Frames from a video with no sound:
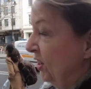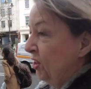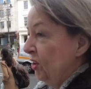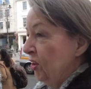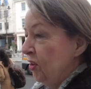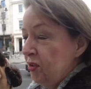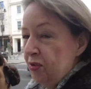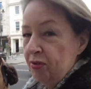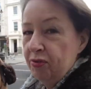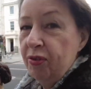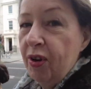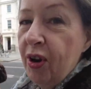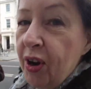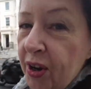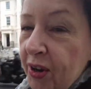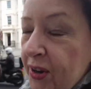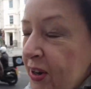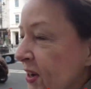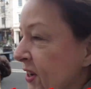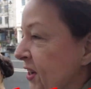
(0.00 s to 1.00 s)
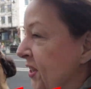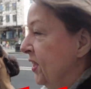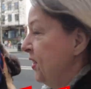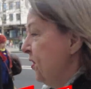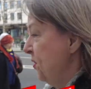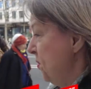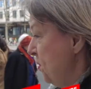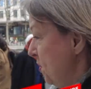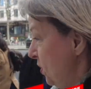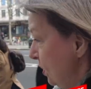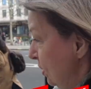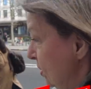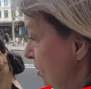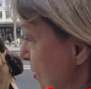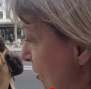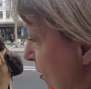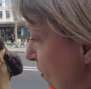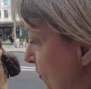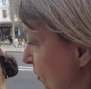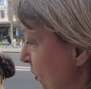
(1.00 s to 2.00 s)
You're following the
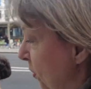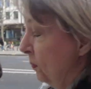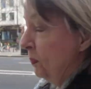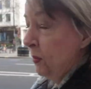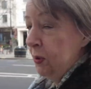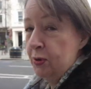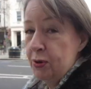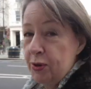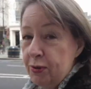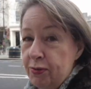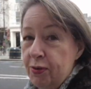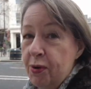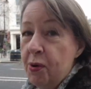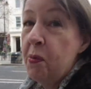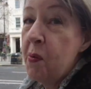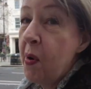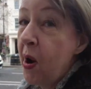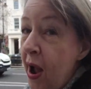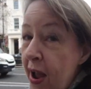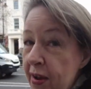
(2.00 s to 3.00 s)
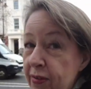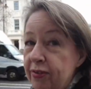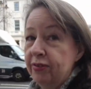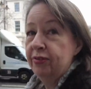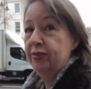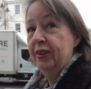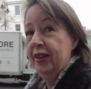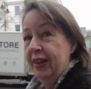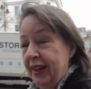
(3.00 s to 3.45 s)
orders of your beautiful wife.